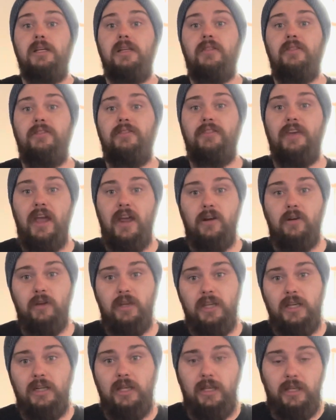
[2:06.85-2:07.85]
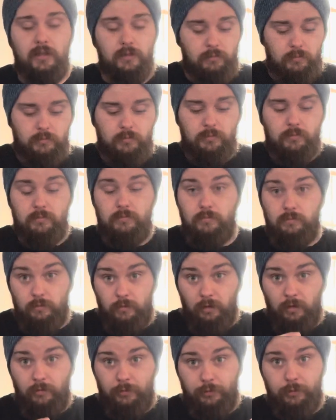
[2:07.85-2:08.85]
They are getting
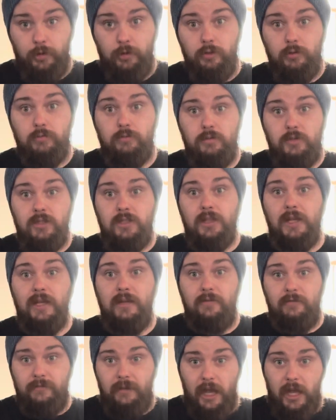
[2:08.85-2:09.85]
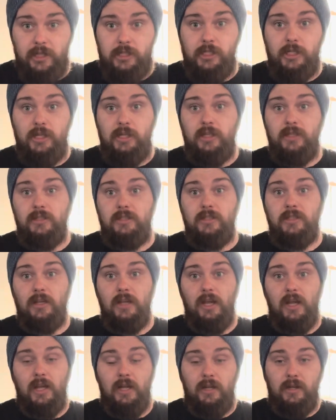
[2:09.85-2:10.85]
fruits and veggies
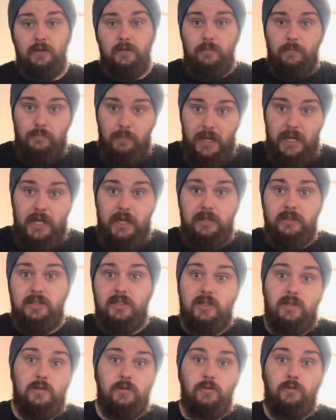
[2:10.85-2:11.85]
and meats